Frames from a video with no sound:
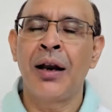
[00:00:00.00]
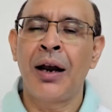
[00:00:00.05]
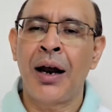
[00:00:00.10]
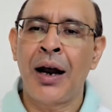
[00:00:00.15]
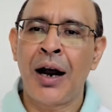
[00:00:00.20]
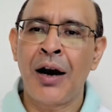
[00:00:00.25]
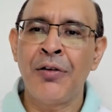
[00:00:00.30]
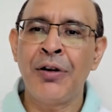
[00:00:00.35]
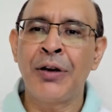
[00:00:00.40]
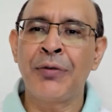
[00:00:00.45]

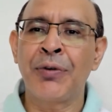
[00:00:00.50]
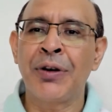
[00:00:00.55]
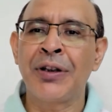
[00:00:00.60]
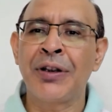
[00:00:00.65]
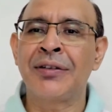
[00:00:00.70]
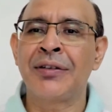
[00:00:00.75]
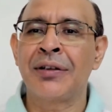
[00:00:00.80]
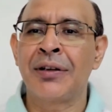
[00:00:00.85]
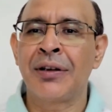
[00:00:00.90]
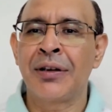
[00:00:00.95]
how it
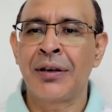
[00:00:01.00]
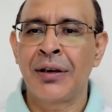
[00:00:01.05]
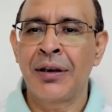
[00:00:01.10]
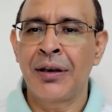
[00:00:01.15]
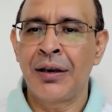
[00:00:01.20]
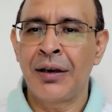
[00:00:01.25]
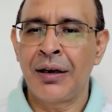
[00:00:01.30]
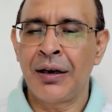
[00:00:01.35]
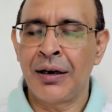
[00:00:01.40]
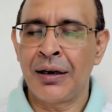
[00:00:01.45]
was
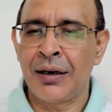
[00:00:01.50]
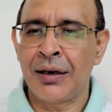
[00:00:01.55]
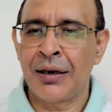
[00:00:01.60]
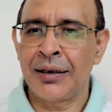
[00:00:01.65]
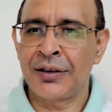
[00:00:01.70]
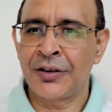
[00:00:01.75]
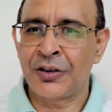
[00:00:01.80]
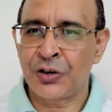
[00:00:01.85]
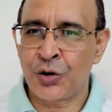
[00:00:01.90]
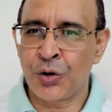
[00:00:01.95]

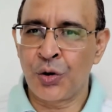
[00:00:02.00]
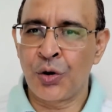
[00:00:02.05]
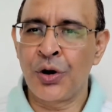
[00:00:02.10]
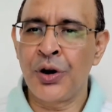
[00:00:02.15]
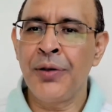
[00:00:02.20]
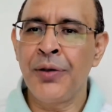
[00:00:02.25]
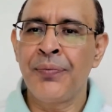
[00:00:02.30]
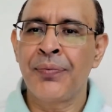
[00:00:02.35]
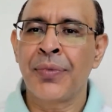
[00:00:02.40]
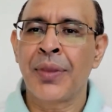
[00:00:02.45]

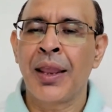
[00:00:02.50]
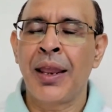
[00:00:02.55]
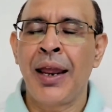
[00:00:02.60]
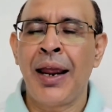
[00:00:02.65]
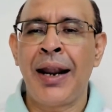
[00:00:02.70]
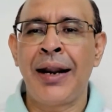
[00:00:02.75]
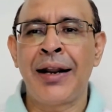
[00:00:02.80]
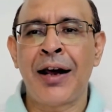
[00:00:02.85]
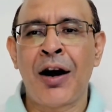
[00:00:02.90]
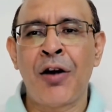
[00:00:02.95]
stored,
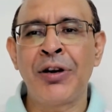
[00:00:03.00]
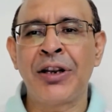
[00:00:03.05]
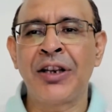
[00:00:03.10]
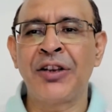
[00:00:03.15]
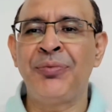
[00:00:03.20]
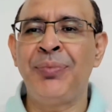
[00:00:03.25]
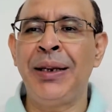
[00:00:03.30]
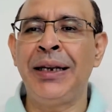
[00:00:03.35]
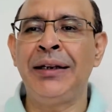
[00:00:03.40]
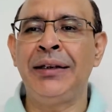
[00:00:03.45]
and how it is
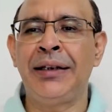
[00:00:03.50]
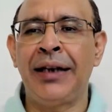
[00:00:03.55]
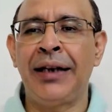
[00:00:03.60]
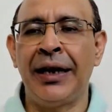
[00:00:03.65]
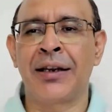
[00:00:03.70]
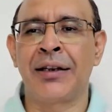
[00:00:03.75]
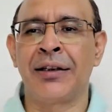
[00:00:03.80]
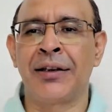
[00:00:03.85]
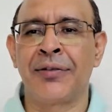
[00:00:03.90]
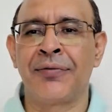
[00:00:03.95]
being
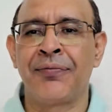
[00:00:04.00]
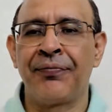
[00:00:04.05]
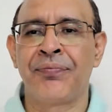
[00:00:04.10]
taken.